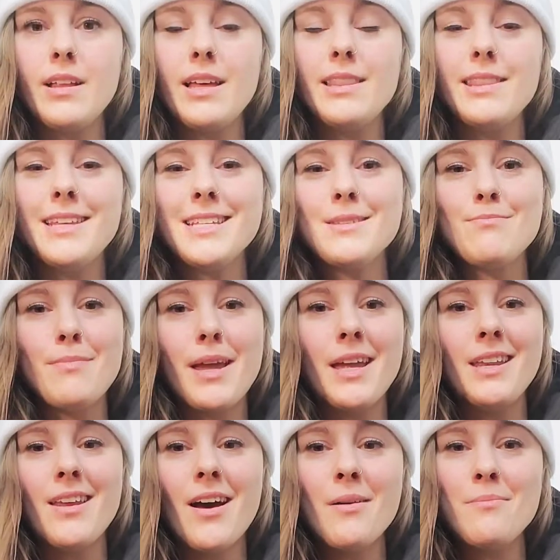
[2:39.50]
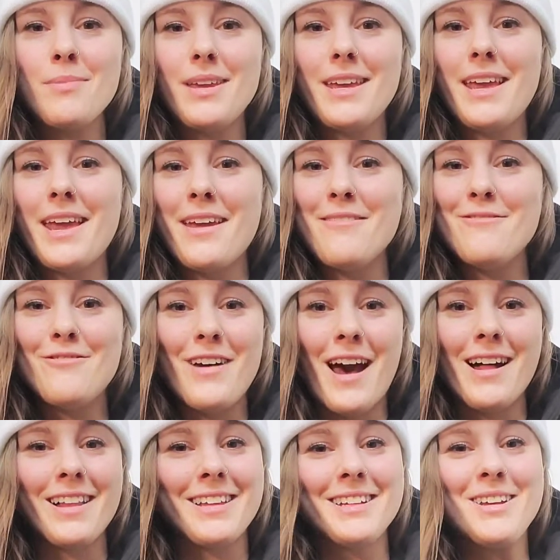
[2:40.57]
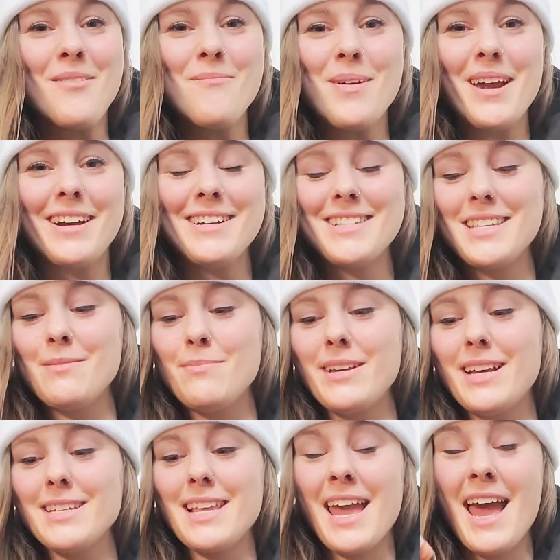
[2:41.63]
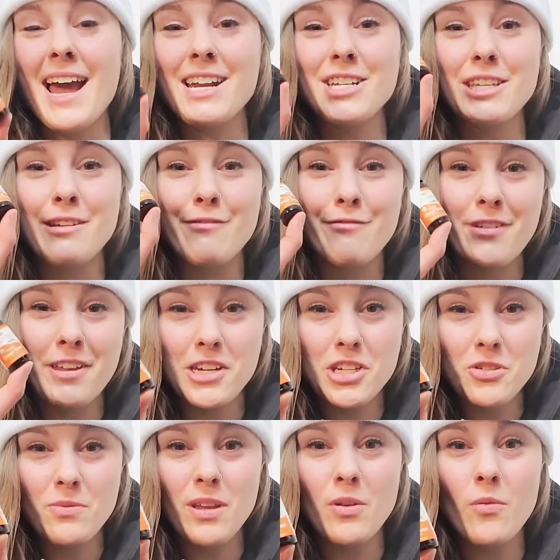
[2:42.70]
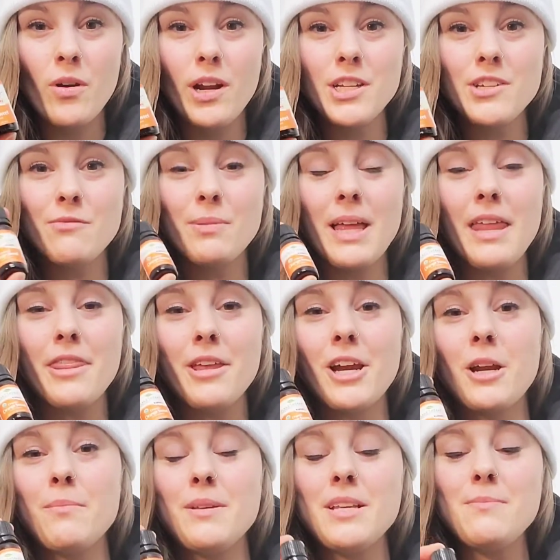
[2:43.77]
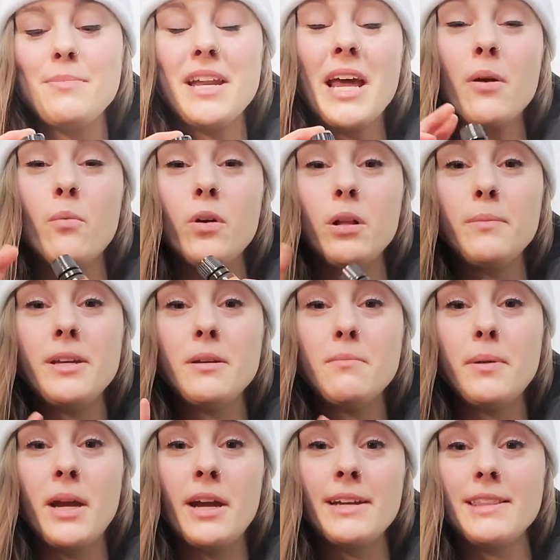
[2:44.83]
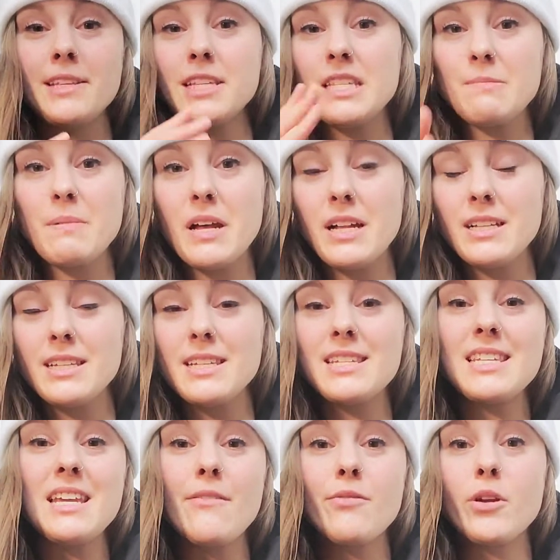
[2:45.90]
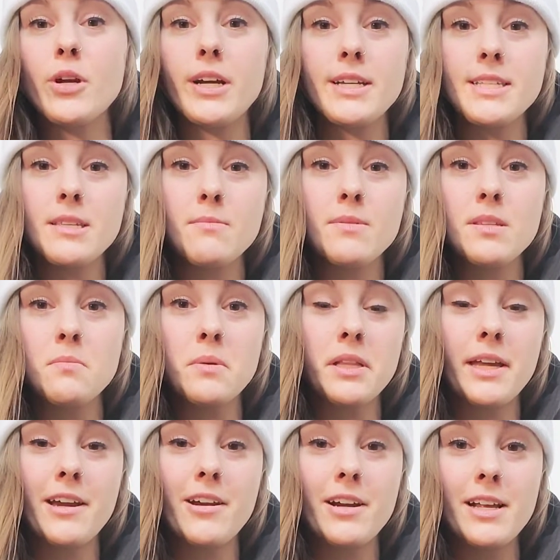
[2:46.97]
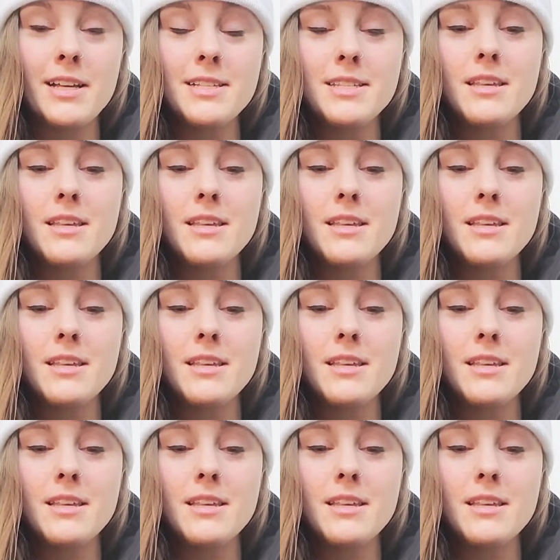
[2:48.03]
This may not be a valid comparison because I actually finished sweet orange of Plant Therapy, but I will be comparing the smell to see if there is some similarities